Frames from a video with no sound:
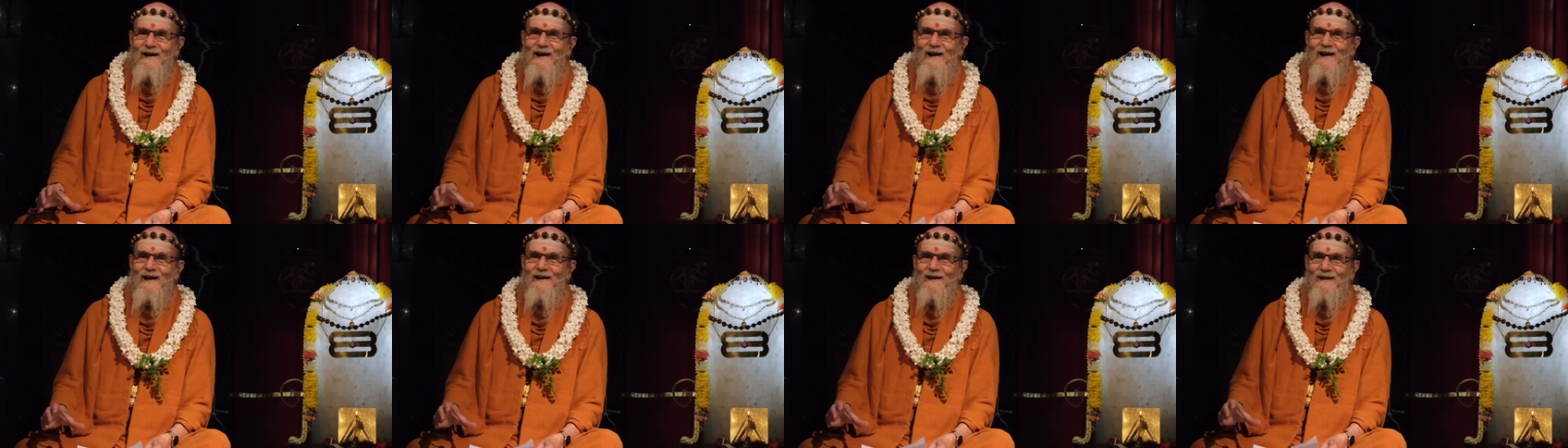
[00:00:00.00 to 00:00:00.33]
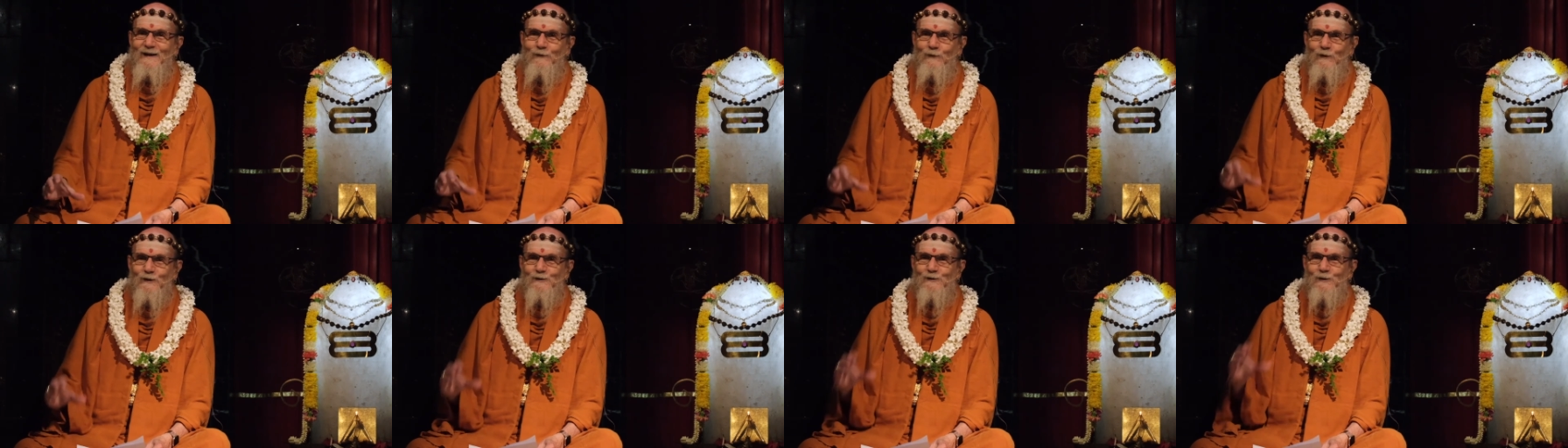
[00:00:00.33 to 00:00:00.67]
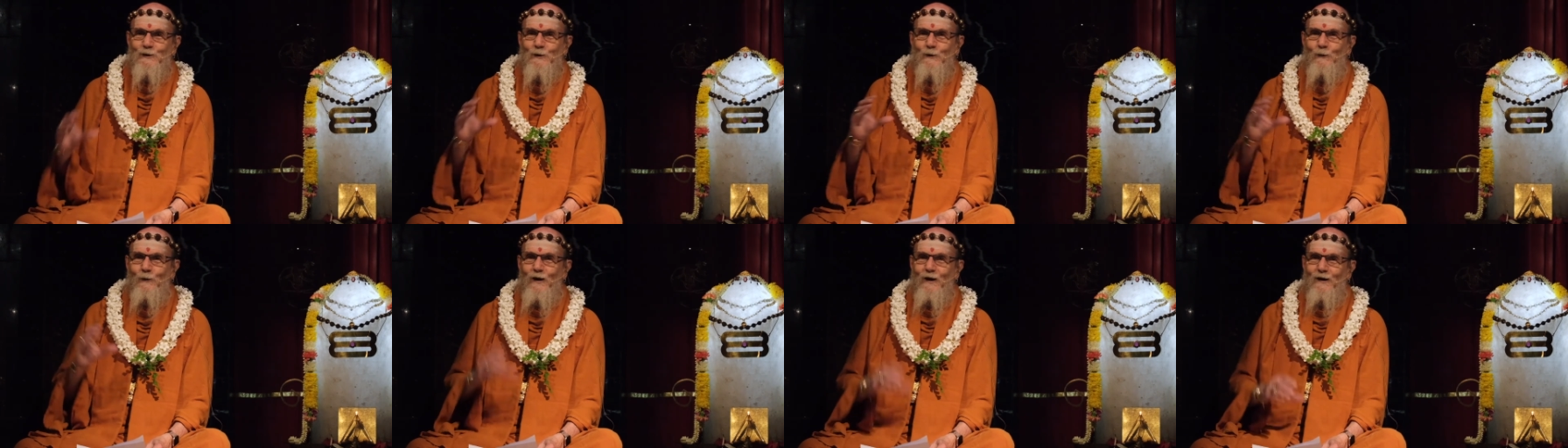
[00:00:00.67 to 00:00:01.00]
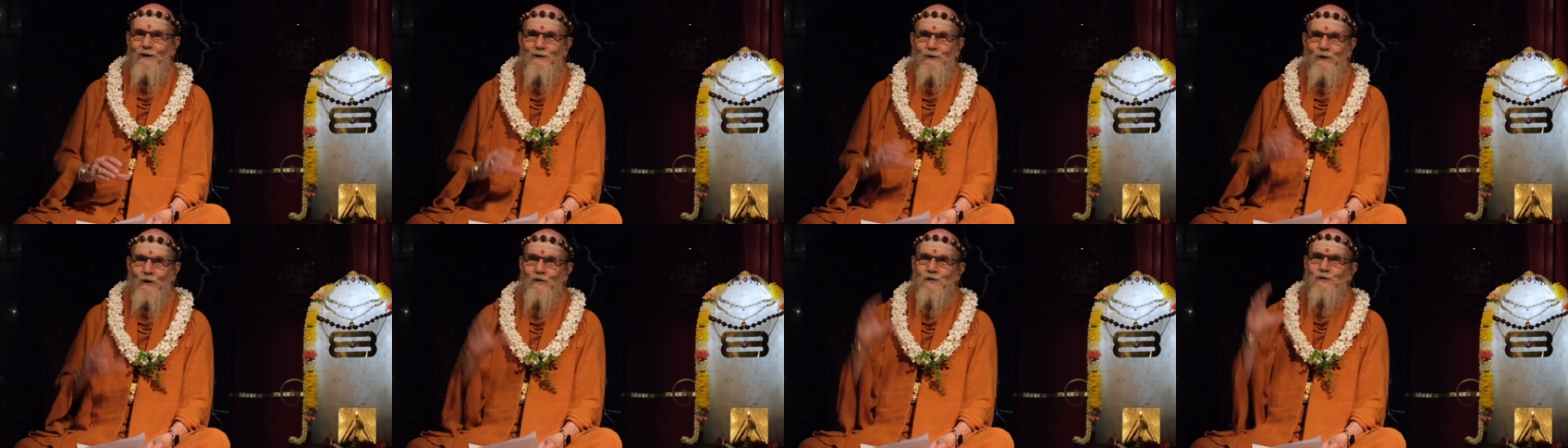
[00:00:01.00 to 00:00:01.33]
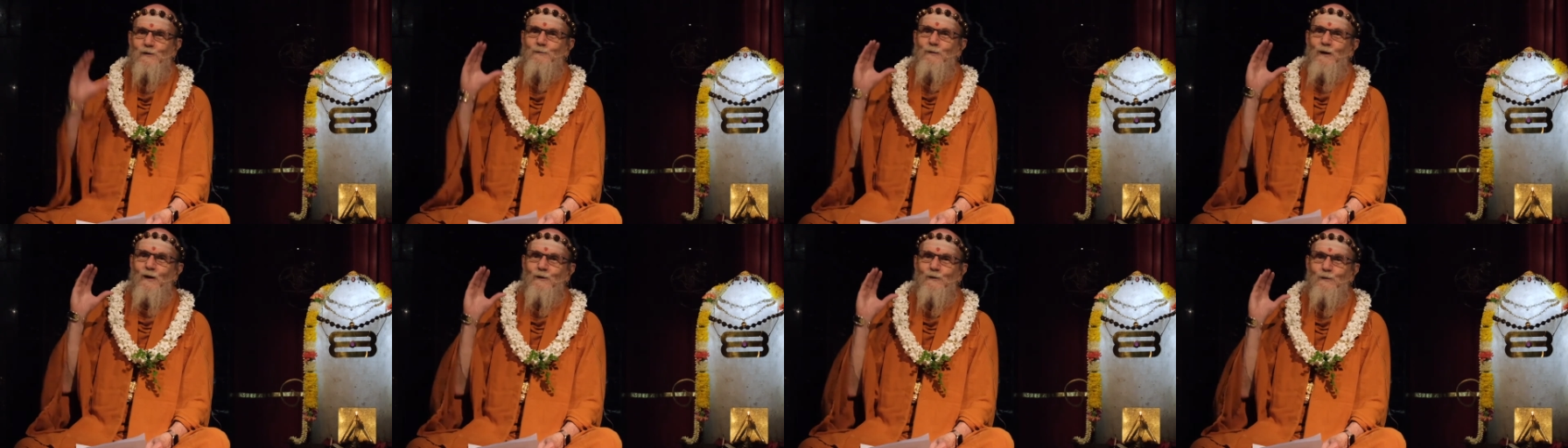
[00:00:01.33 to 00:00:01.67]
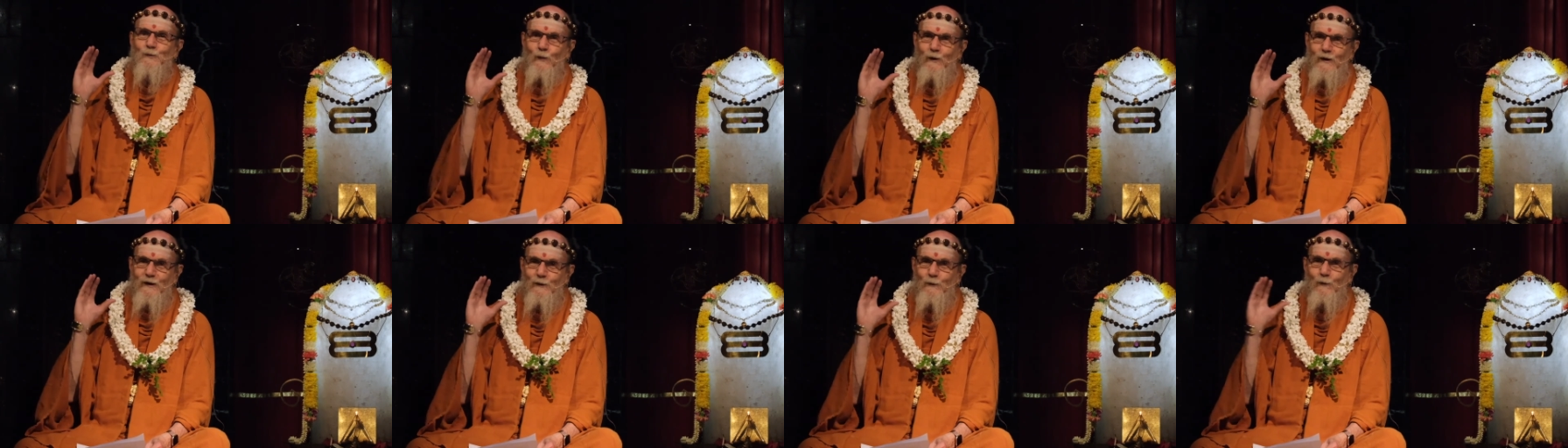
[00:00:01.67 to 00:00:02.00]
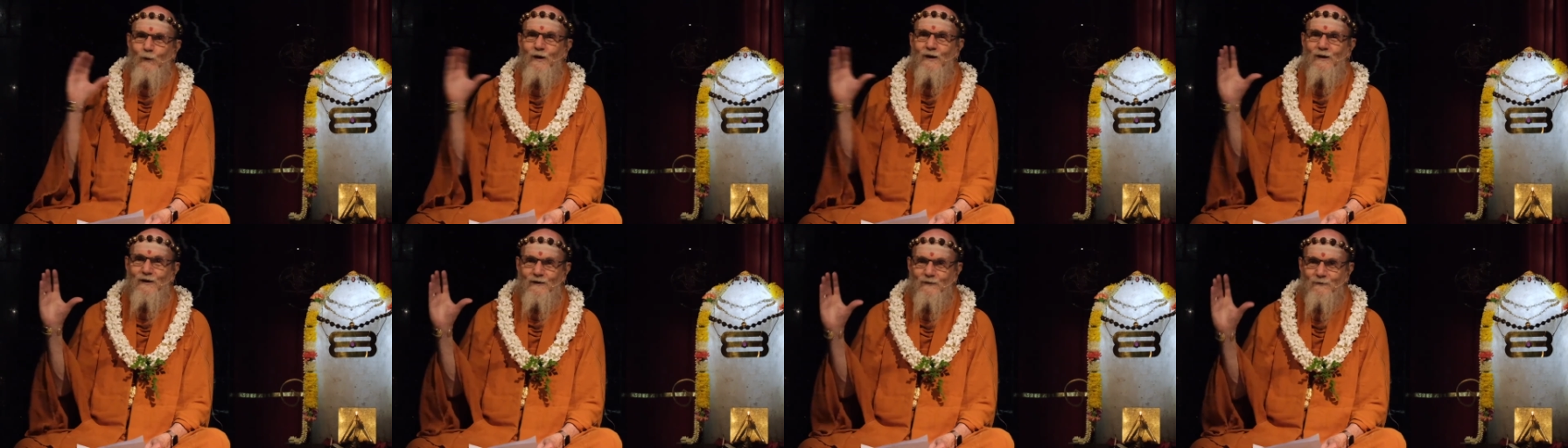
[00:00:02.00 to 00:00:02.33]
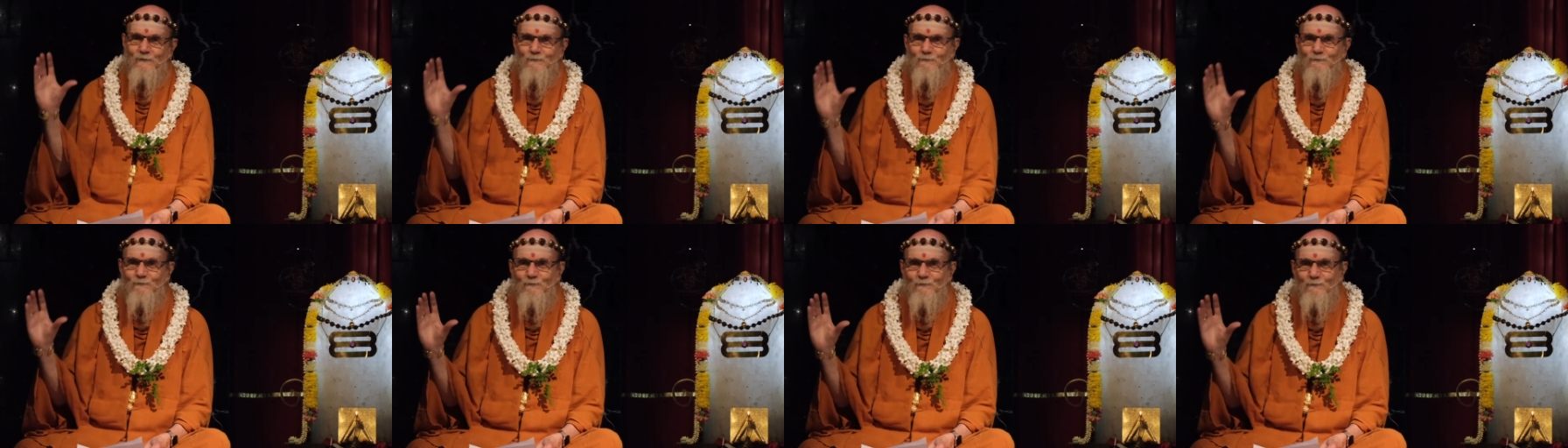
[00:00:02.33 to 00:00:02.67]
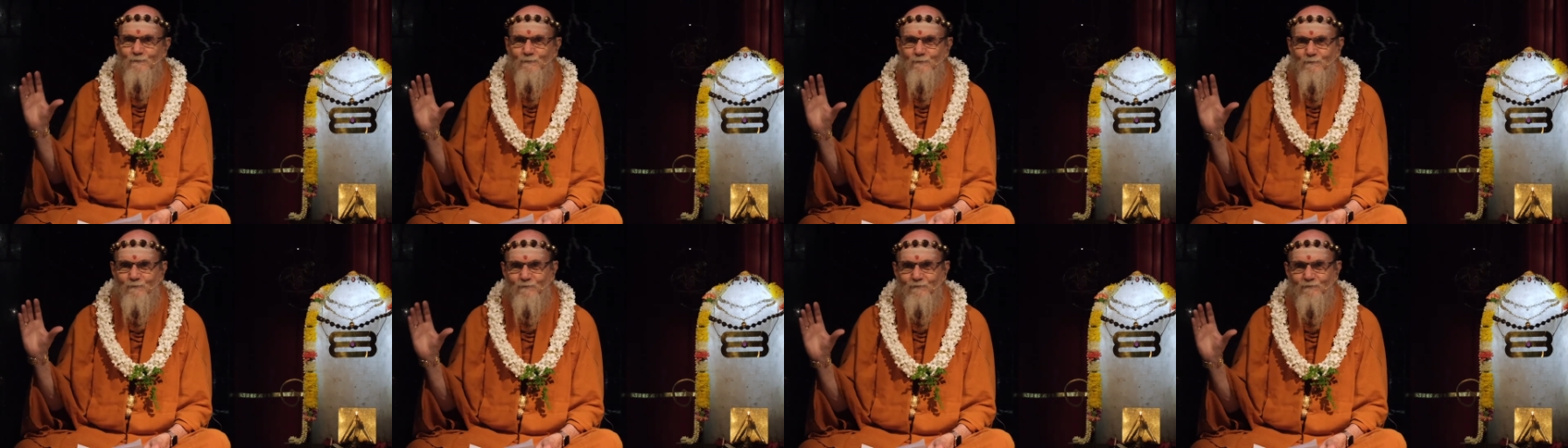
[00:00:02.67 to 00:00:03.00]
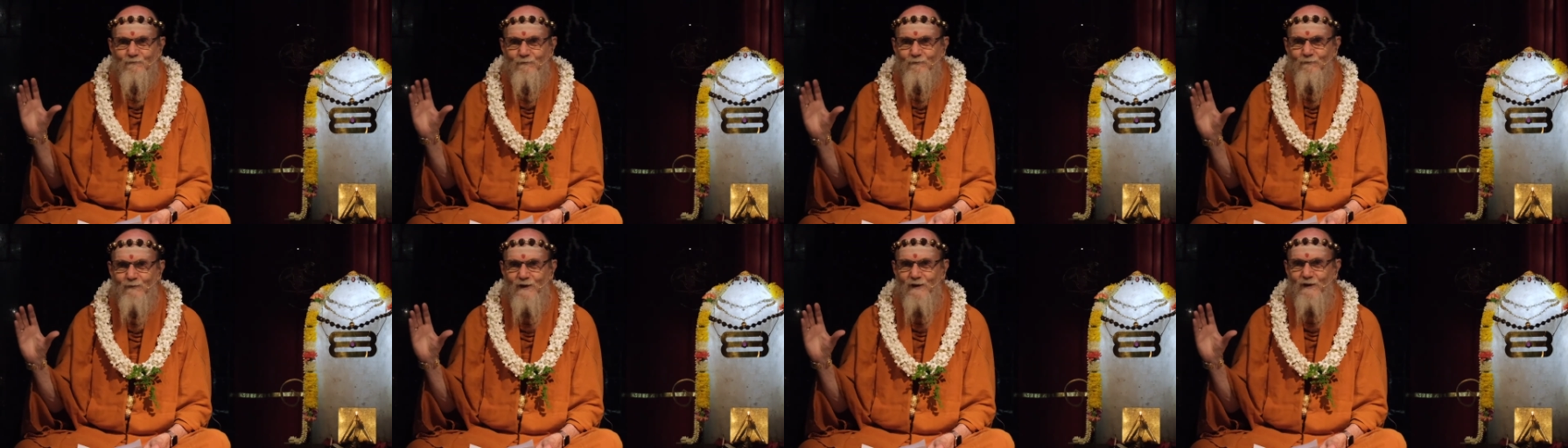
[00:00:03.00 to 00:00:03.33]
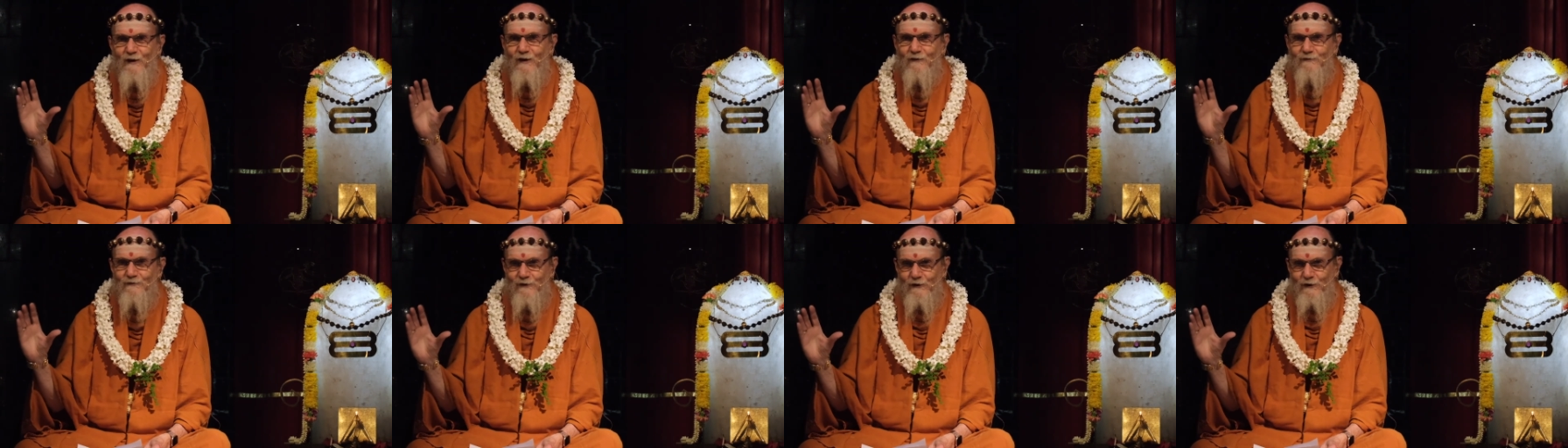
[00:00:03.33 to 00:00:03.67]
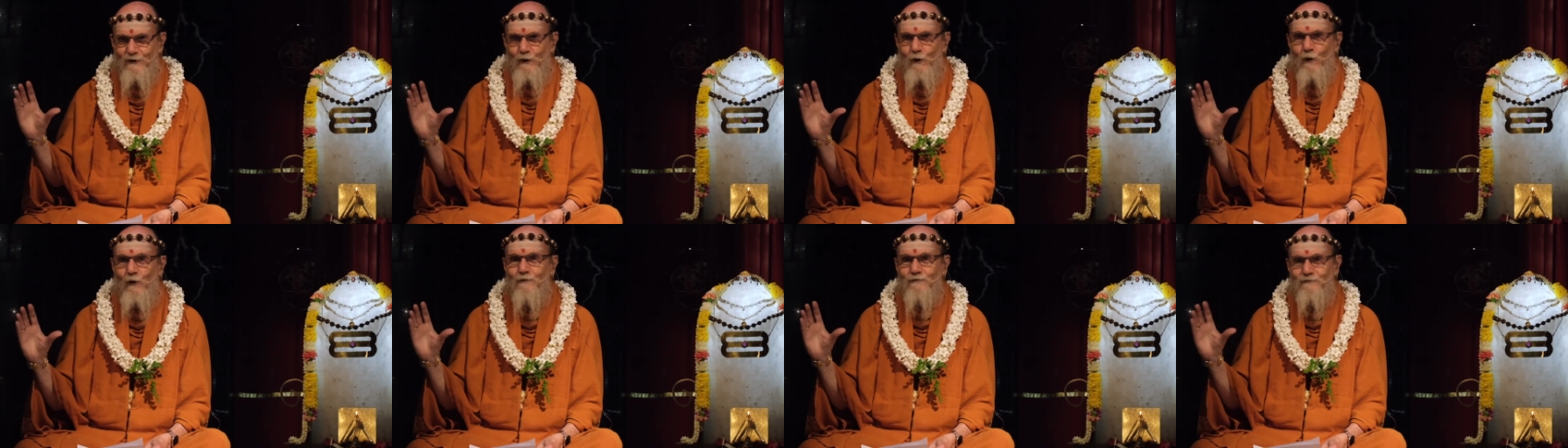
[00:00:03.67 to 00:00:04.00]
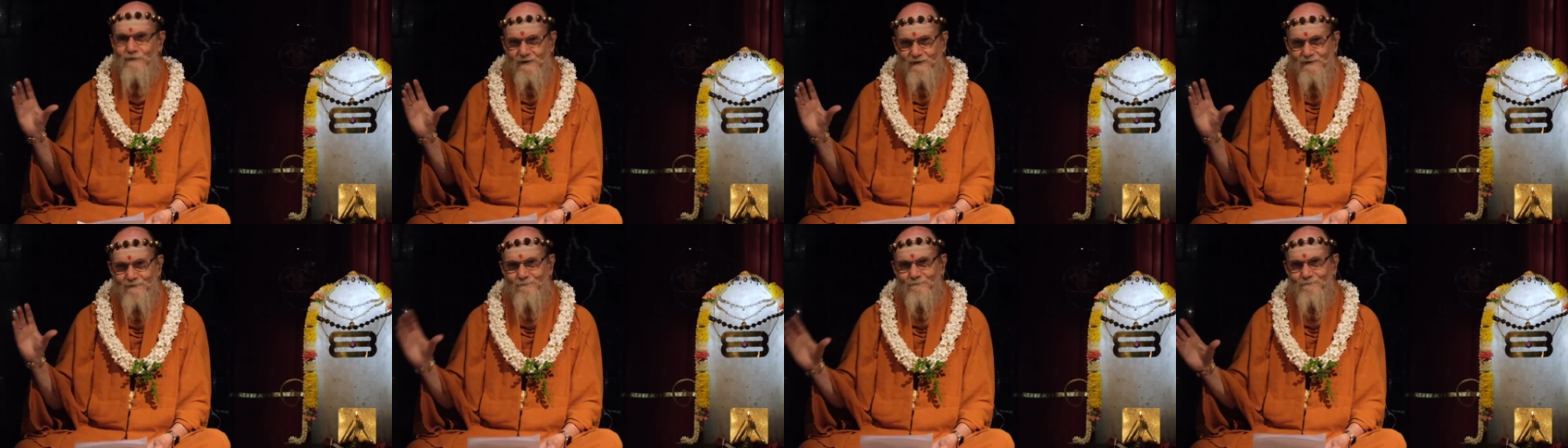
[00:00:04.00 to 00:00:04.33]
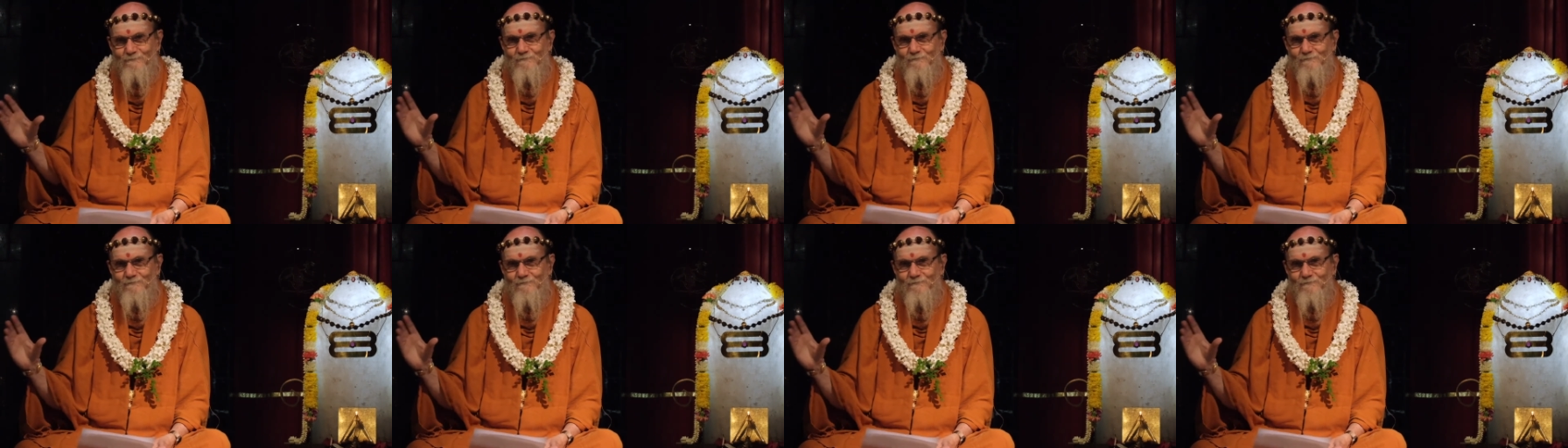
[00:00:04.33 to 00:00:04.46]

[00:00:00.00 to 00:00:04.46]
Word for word: and then once in a while he talks about 21, but not very often.